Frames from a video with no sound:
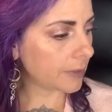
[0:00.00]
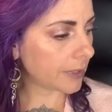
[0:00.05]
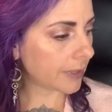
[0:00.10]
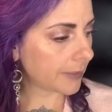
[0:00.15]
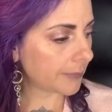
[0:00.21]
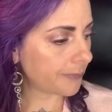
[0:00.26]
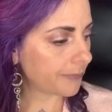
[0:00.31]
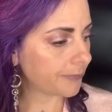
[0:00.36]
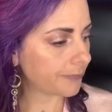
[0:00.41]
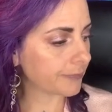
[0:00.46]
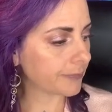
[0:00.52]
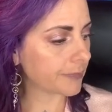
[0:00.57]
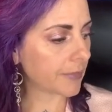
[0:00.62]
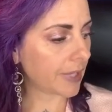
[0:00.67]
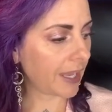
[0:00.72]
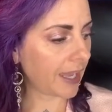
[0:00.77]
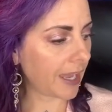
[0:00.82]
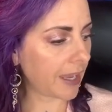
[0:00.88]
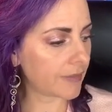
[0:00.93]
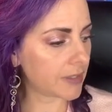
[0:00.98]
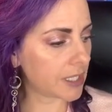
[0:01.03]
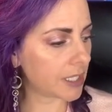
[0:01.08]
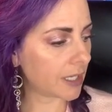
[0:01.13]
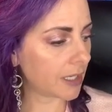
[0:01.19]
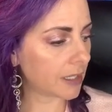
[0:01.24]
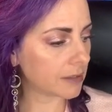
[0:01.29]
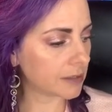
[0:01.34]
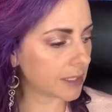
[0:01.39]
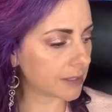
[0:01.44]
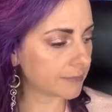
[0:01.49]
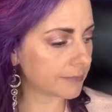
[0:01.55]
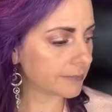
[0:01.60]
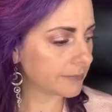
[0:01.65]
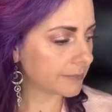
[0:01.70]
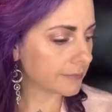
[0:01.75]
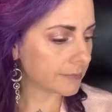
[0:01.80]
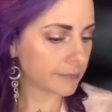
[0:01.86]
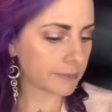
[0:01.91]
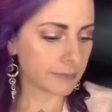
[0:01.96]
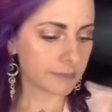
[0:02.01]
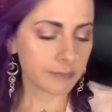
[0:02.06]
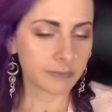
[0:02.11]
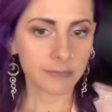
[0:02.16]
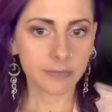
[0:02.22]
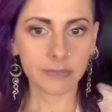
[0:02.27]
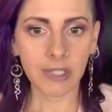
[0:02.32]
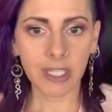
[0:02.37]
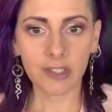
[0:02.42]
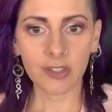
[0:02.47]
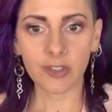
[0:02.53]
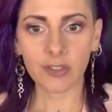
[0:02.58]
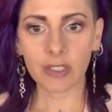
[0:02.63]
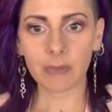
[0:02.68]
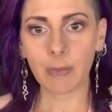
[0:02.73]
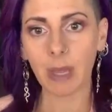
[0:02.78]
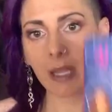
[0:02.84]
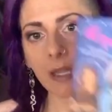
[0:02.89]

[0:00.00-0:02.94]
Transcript: What I have it here. Hold on. Angels